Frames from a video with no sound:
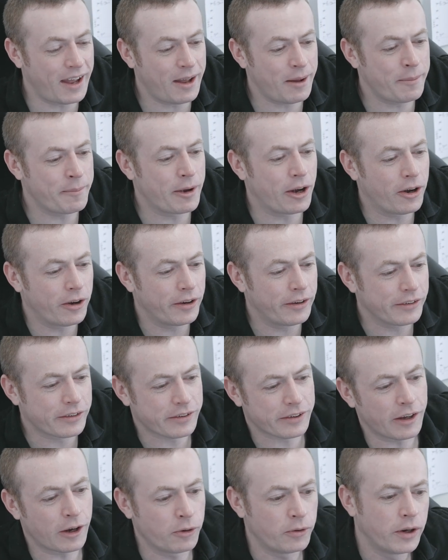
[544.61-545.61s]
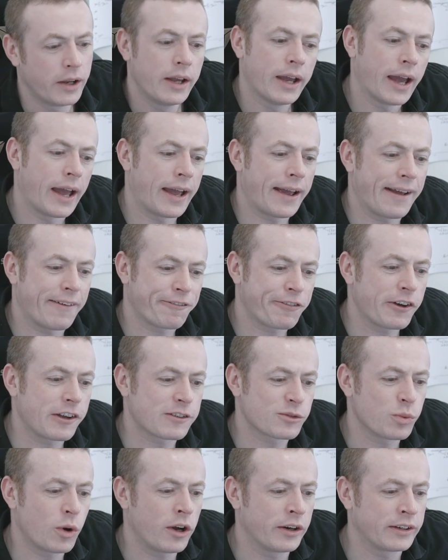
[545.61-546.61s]
um, so uh,
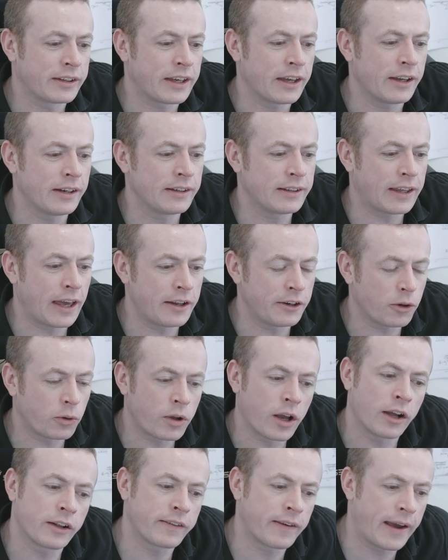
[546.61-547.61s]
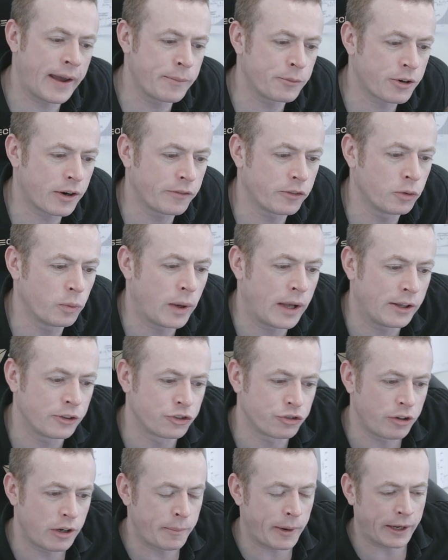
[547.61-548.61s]
first one, can Kendoka time travel while
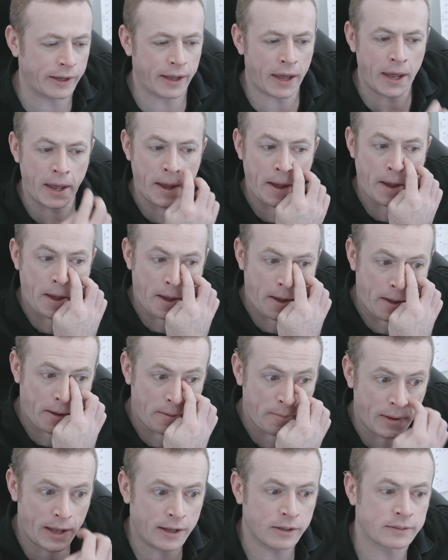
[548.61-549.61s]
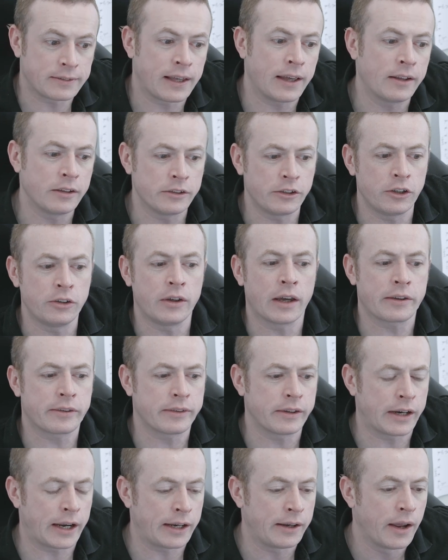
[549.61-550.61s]
dreaming? Um, I'll tell you
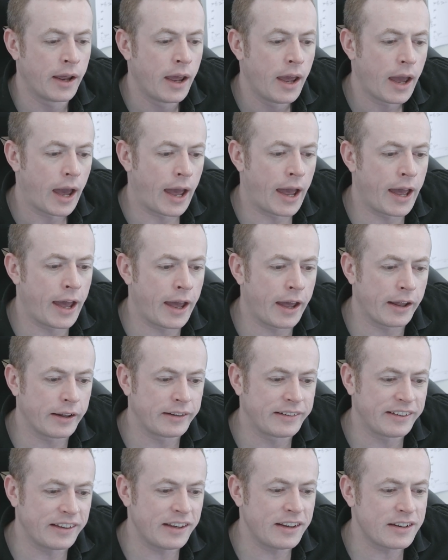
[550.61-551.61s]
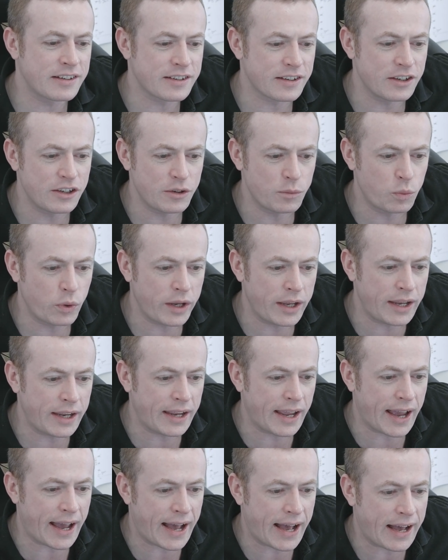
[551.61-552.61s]
yesterday. Uh, did
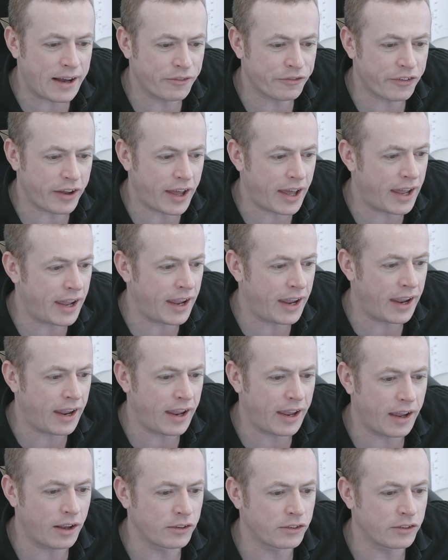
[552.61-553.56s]
we have a?